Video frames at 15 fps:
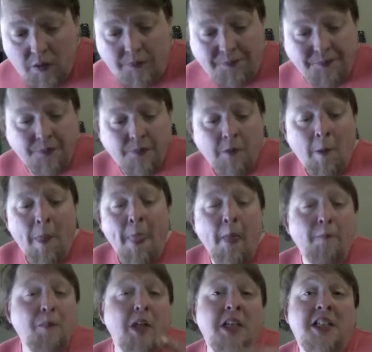I
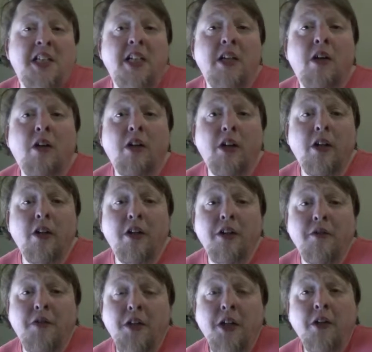said earlier in the
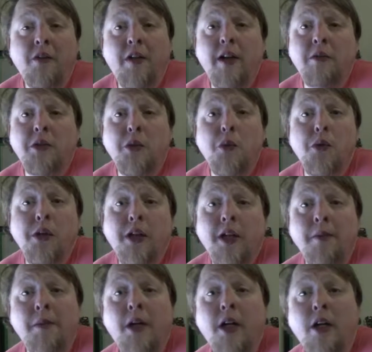video that I was going to
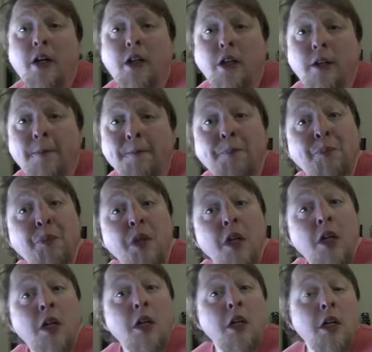get my hair cut.
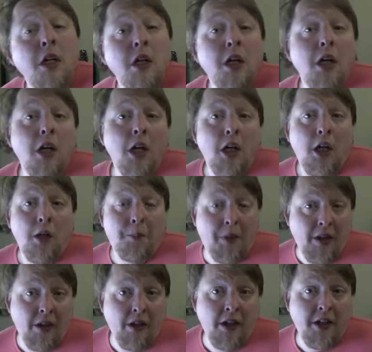
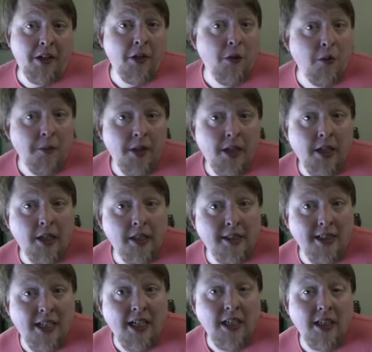Apparently, the old man is
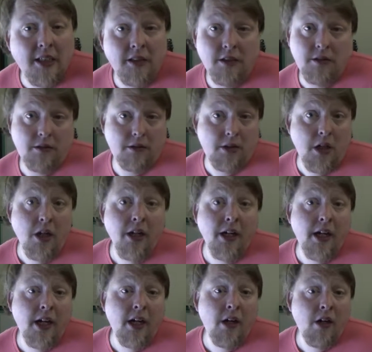not cutting
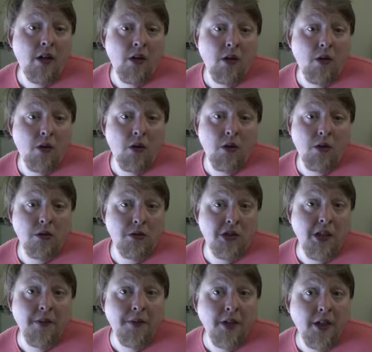hair or
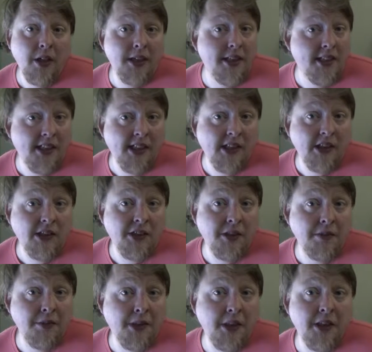something. He's sick or
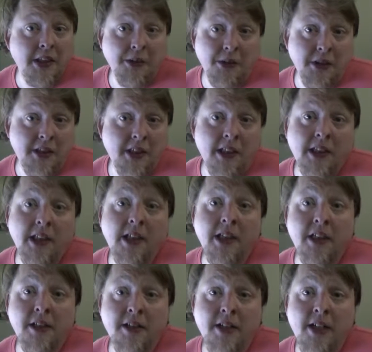something because he was not there
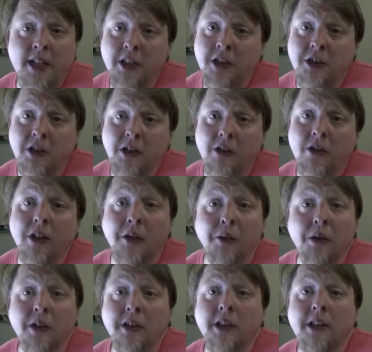yesterday, as you saw, and he
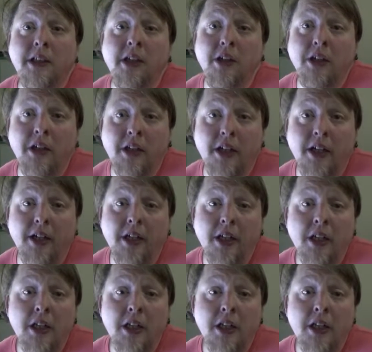was not there today.